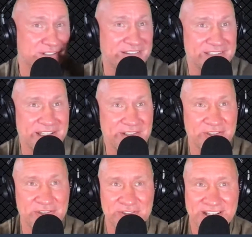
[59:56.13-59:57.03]
get the other
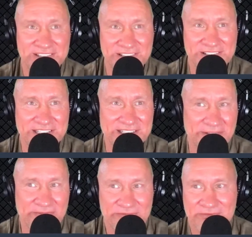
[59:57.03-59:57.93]
two, so I have to clean
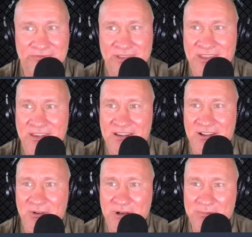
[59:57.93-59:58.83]
them.
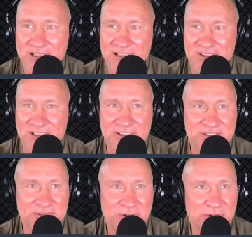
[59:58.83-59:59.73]
Going up and down the stairs
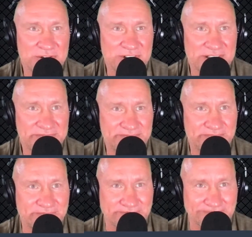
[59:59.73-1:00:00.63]
with no clothes on.
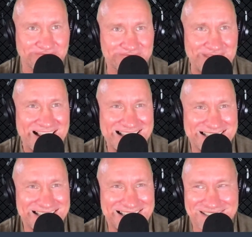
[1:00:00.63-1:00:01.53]

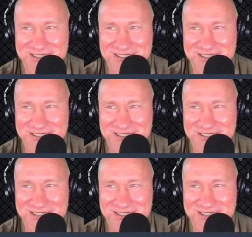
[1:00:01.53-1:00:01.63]
Should